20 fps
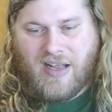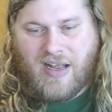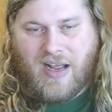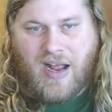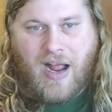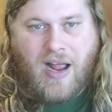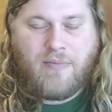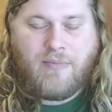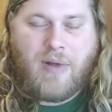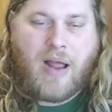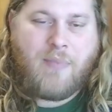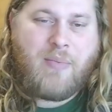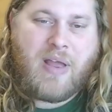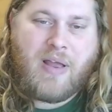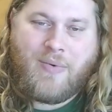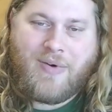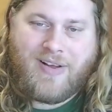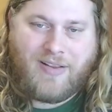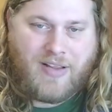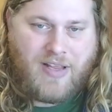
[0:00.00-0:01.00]
I may
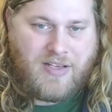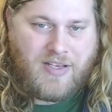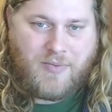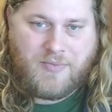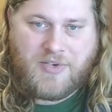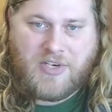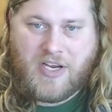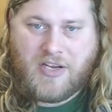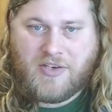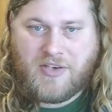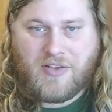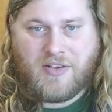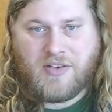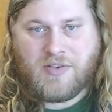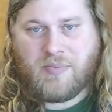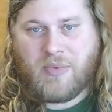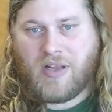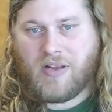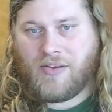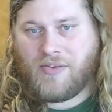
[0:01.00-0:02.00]
well end up changing those
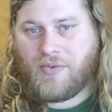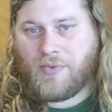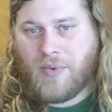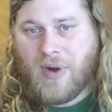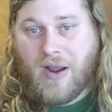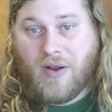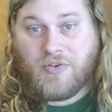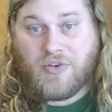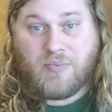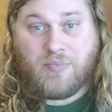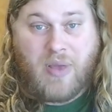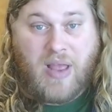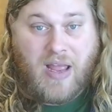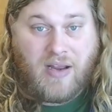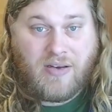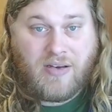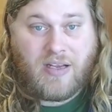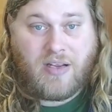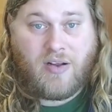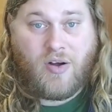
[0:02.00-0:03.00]
models around
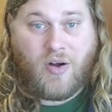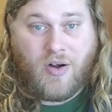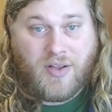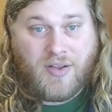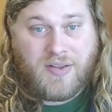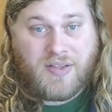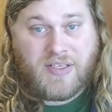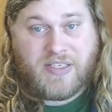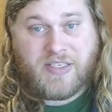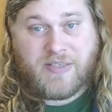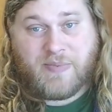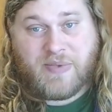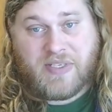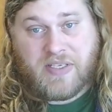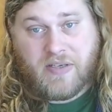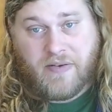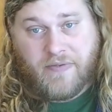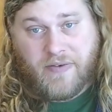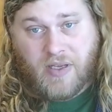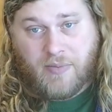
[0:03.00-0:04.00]
depending on the
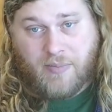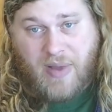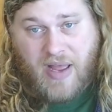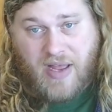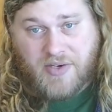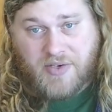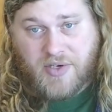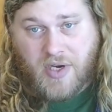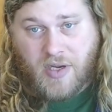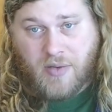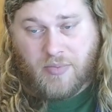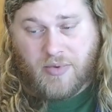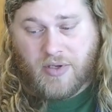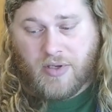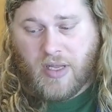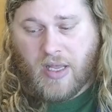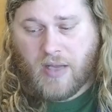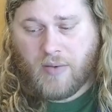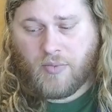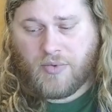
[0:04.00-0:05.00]
specific matchup,
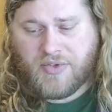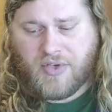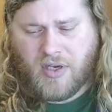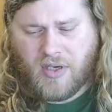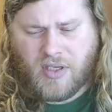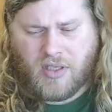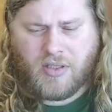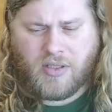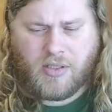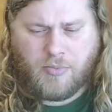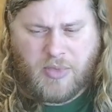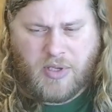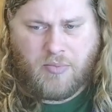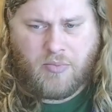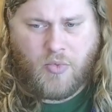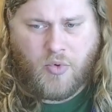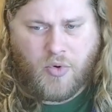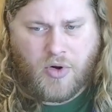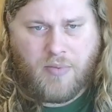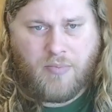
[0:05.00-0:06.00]
and we'll talk a little bit
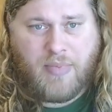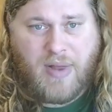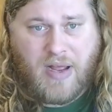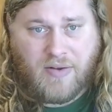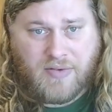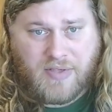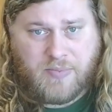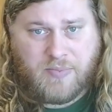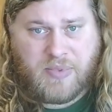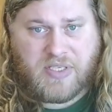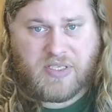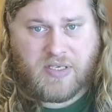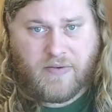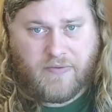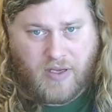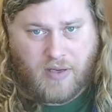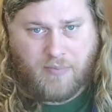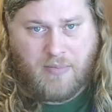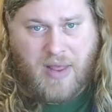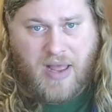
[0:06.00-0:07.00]
more about
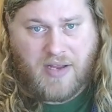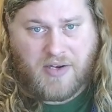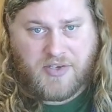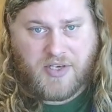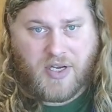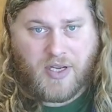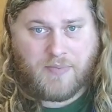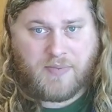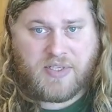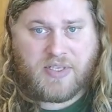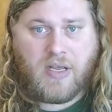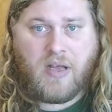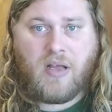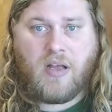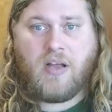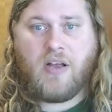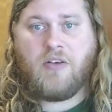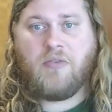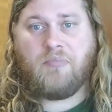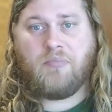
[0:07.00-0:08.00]
specific matchups.
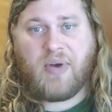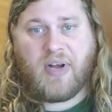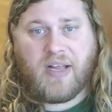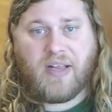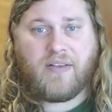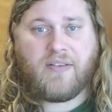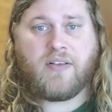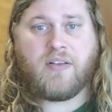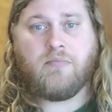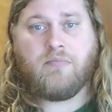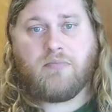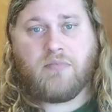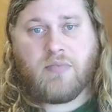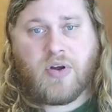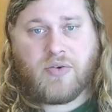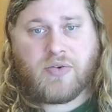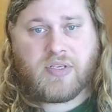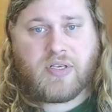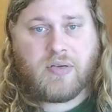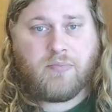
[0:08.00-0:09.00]
But the
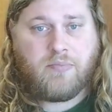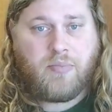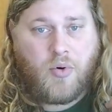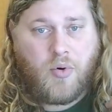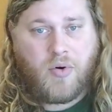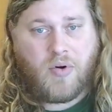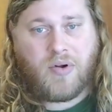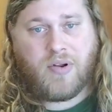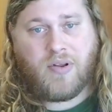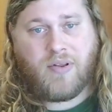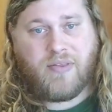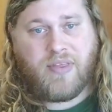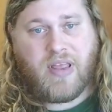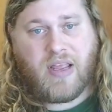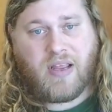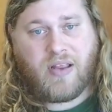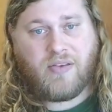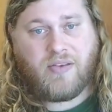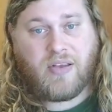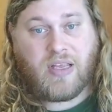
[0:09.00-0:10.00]
most important
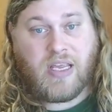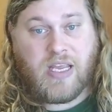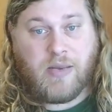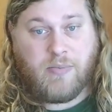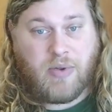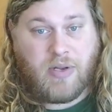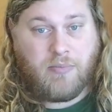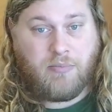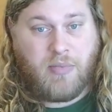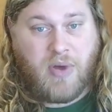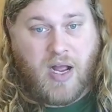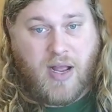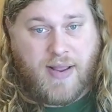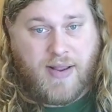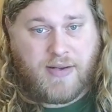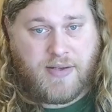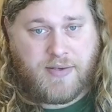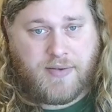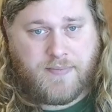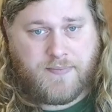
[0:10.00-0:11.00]
thing to keep in
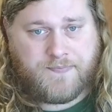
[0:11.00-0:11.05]
mind